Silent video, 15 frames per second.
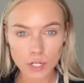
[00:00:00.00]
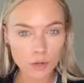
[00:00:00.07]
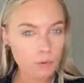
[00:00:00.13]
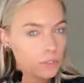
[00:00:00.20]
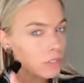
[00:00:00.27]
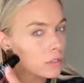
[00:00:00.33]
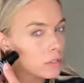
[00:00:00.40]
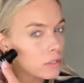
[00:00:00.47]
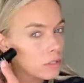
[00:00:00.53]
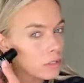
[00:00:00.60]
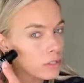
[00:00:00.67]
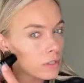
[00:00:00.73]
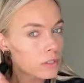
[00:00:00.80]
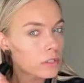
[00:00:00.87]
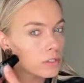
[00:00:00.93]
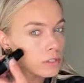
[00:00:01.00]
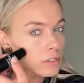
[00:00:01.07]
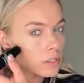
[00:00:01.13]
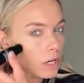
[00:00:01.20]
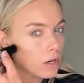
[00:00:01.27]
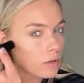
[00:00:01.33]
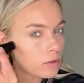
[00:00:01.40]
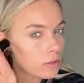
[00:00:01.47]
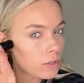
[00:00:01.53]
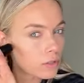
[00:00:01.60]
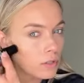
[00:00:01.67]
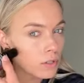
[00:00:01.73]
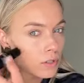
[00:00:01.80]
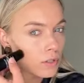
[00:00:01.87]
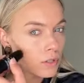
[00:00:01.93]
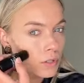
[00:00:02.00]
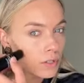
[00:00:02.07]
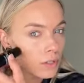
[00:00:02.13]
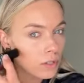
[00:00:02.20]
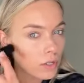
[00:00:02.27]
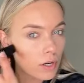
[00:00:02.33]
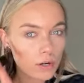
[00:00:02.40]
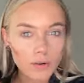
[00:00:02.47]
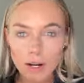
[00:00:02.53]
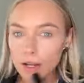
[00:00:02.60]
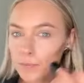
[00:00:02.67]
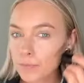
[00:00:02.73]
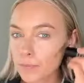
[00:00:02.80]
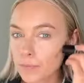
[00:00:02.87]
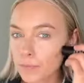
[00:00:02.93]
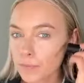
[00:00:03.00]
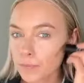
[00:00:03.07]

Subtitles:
toned. So, all right.